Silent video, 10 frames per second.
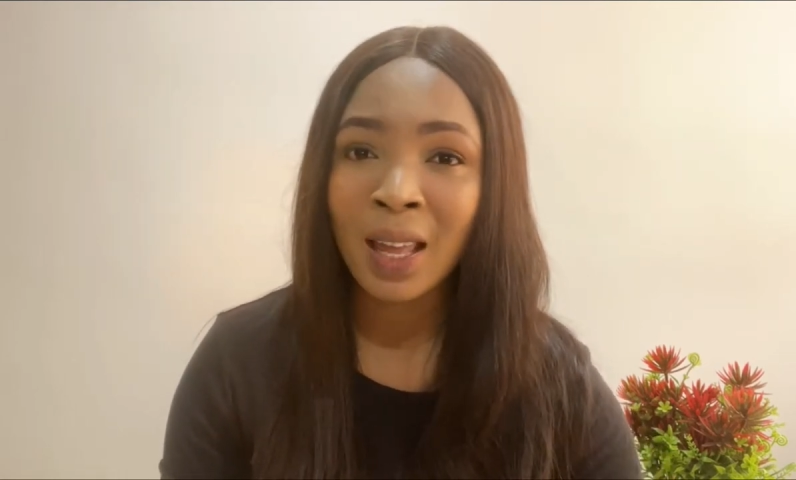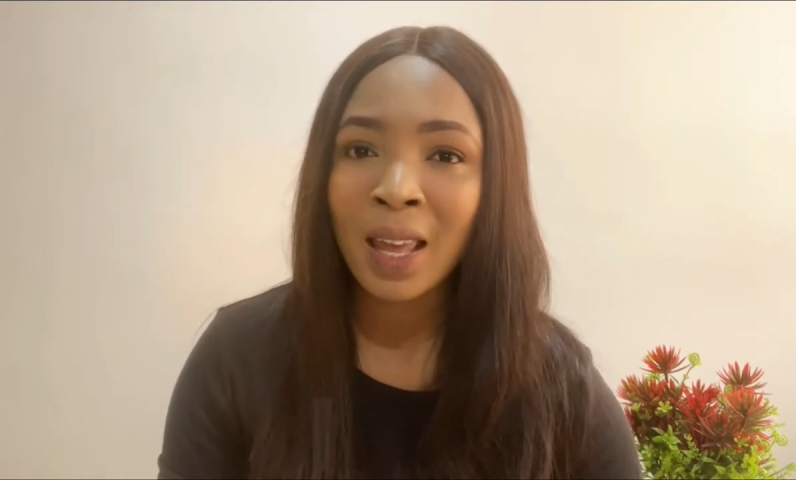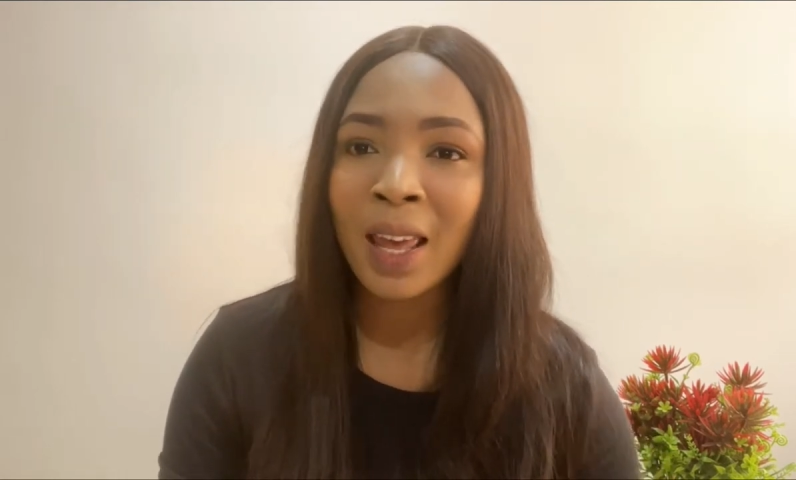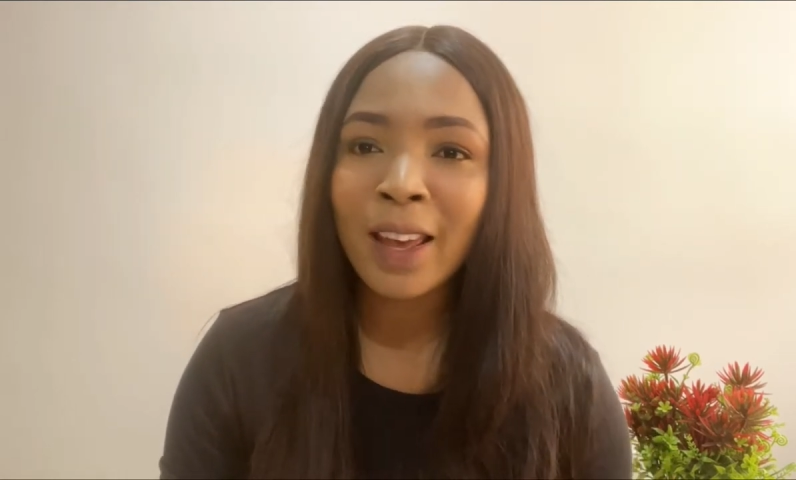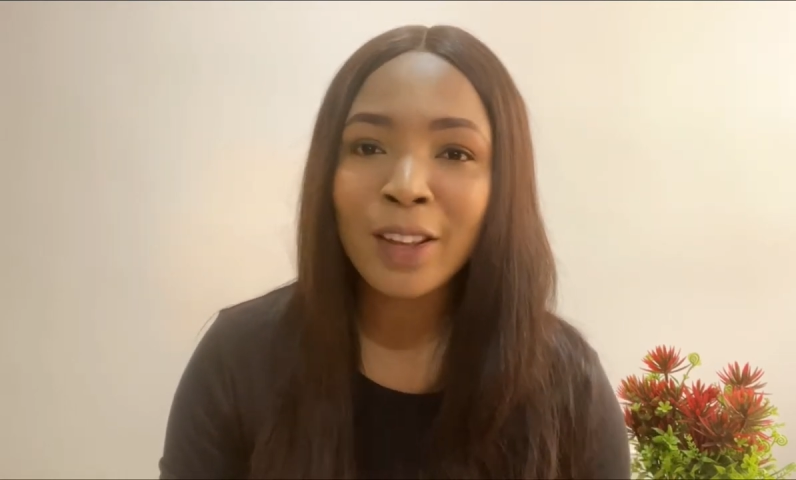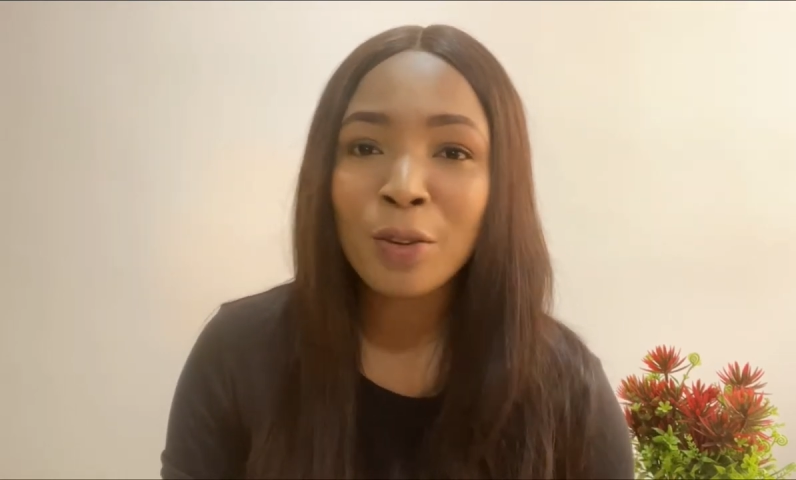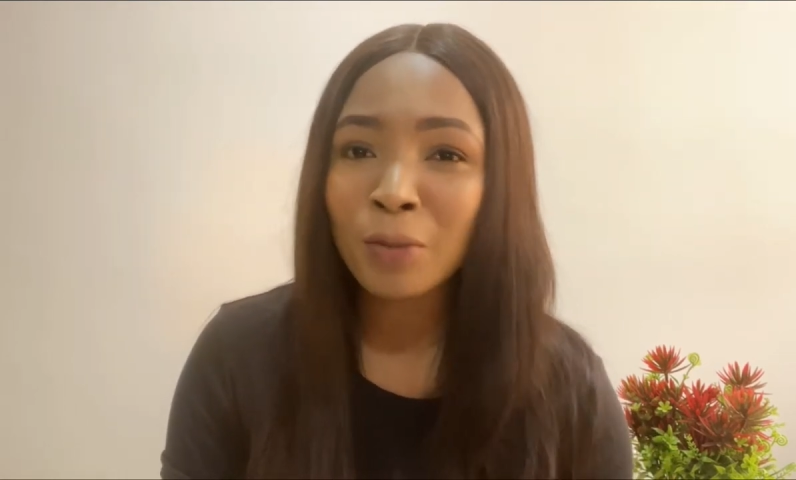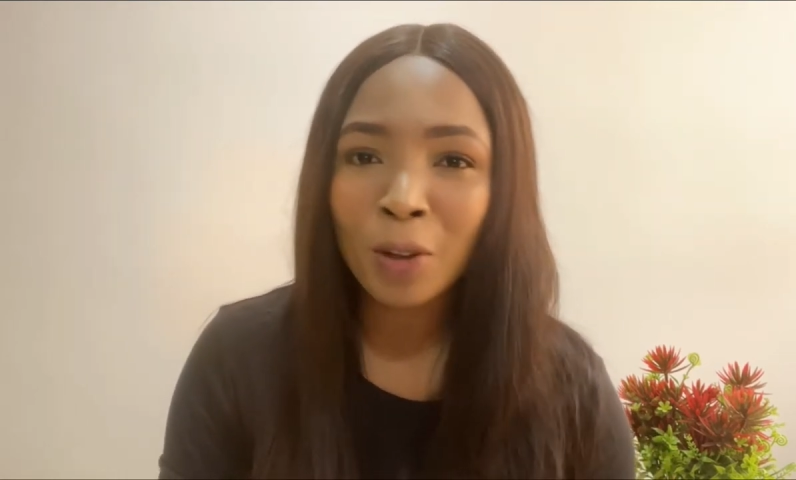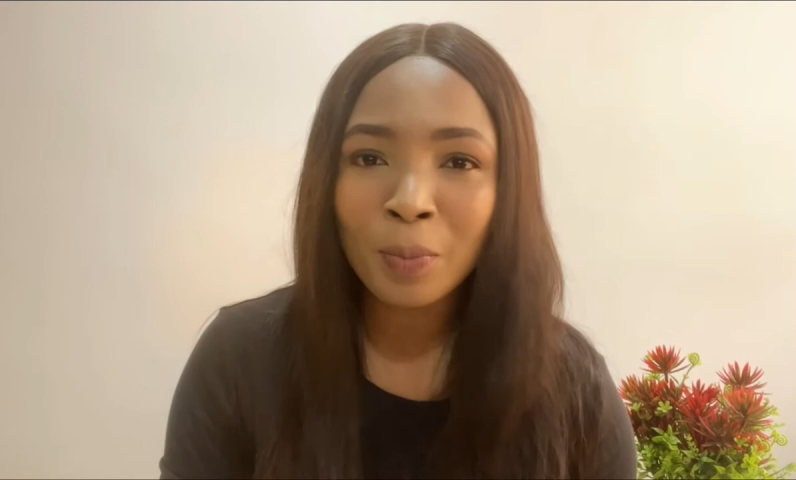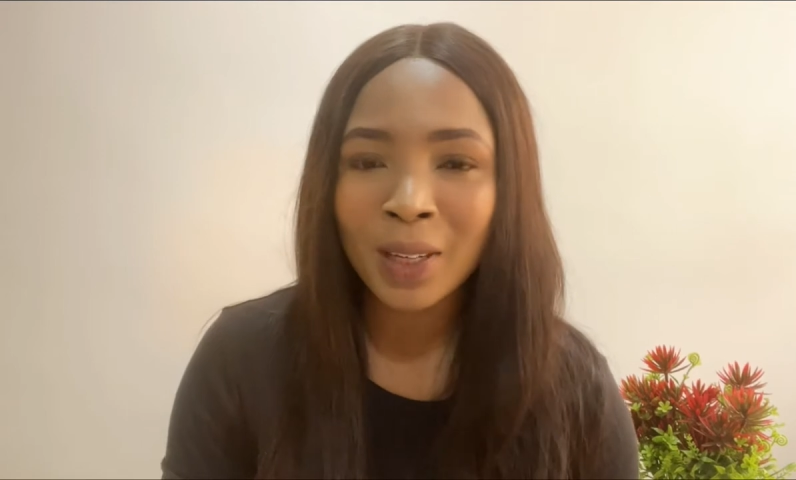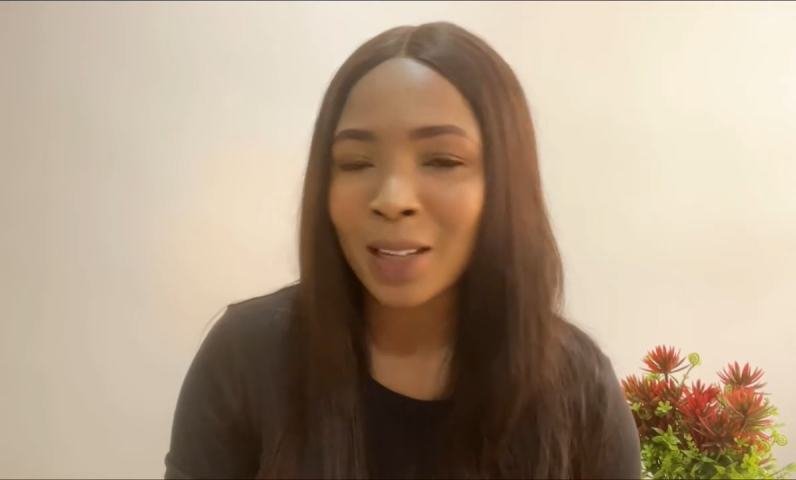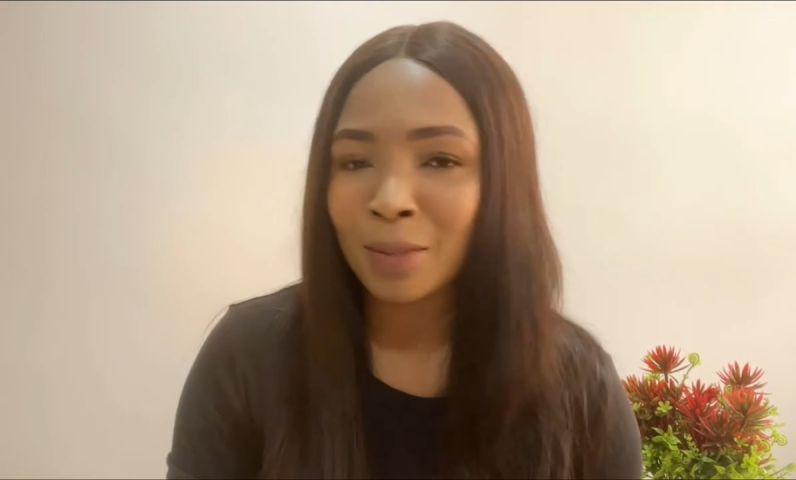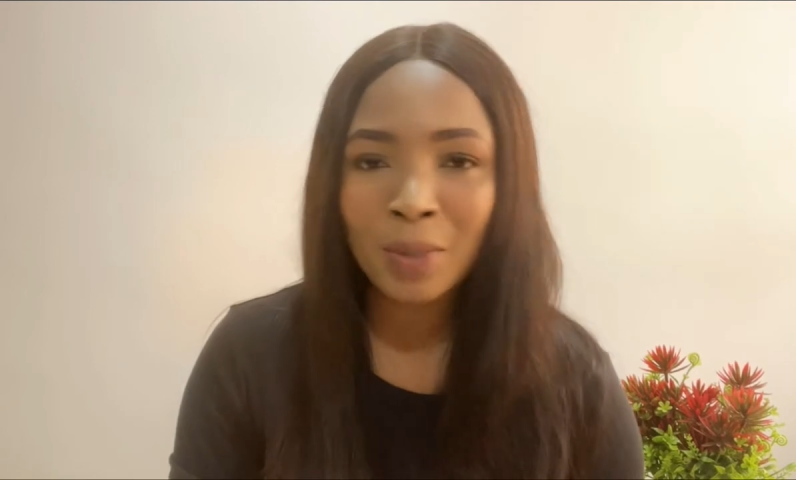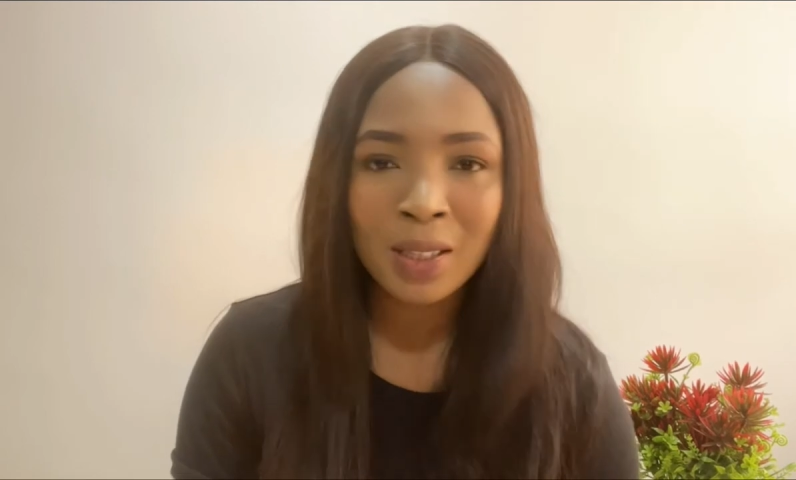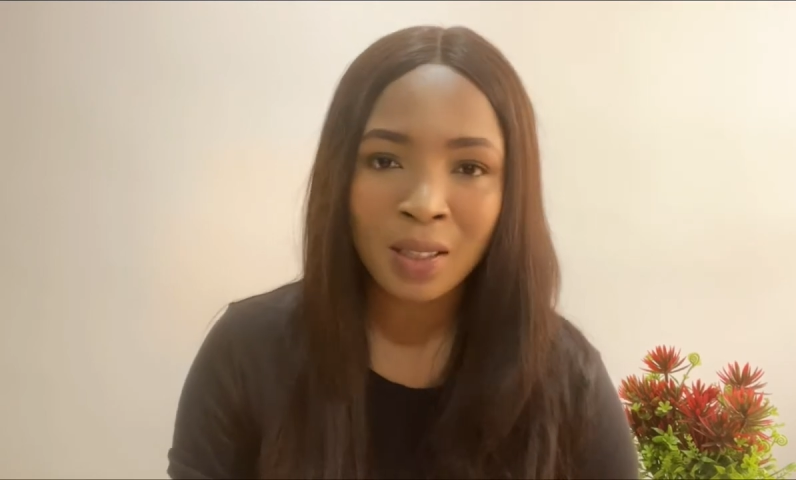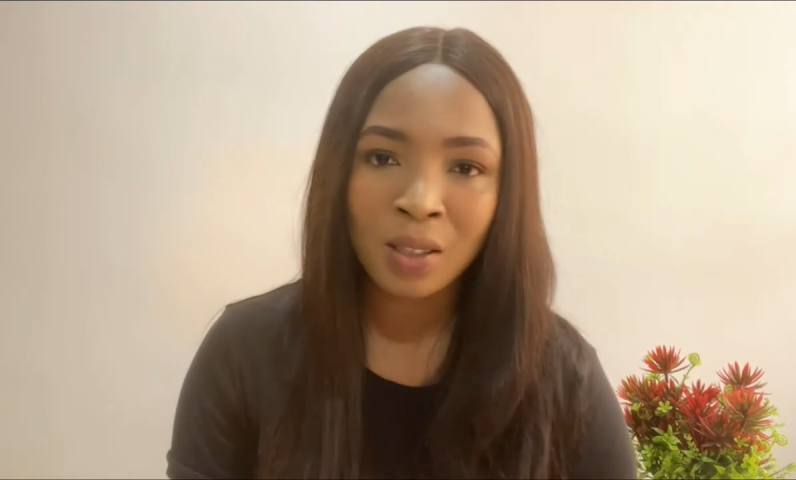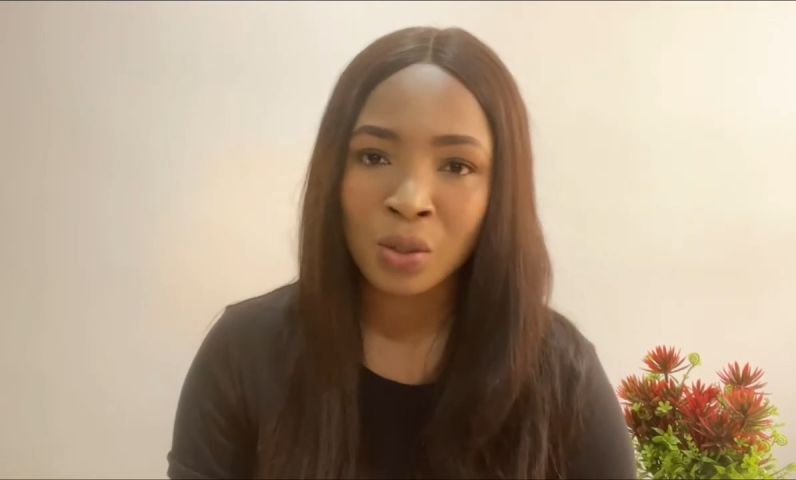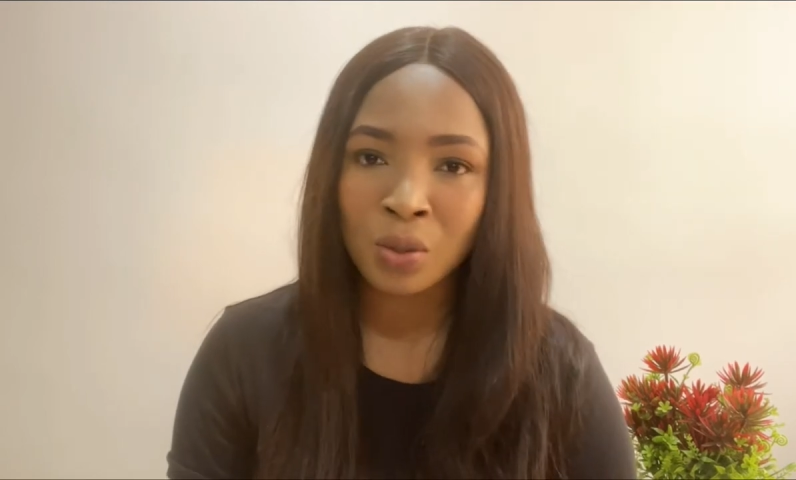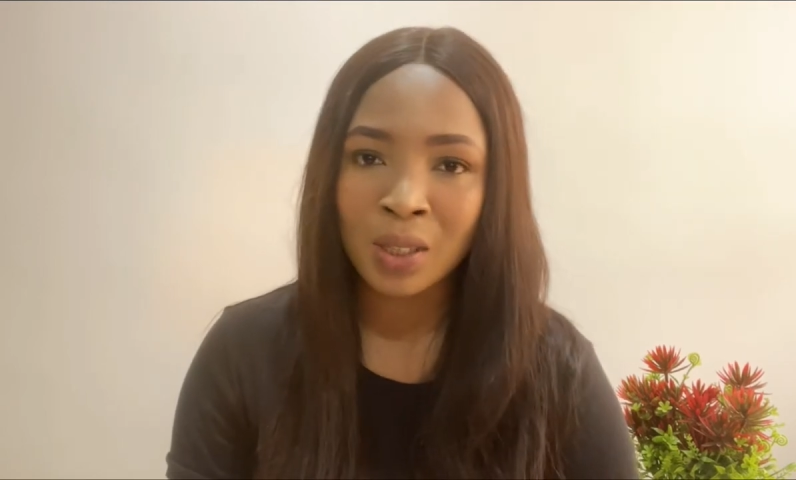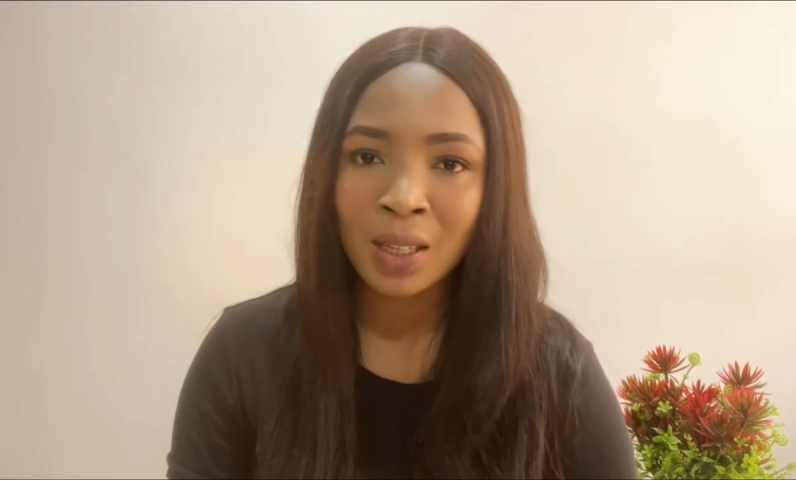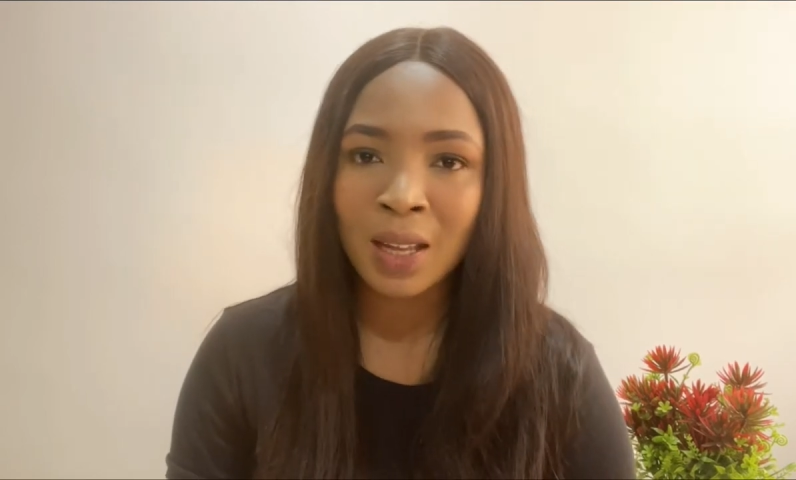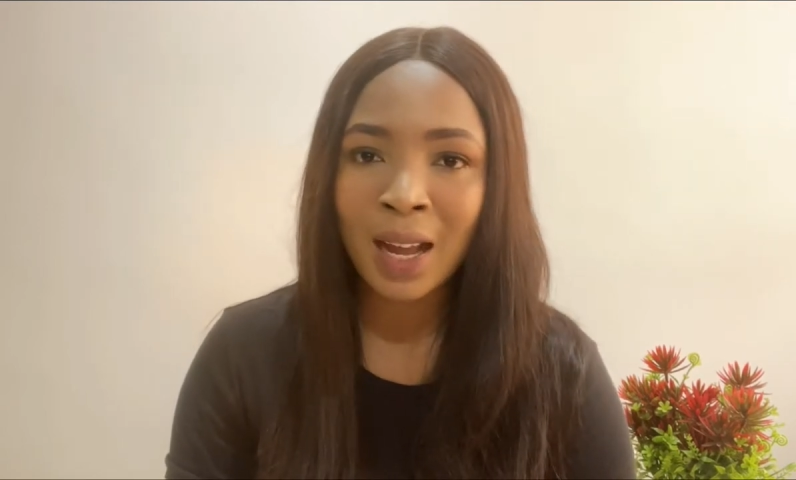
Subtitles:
and you've not been admitted into the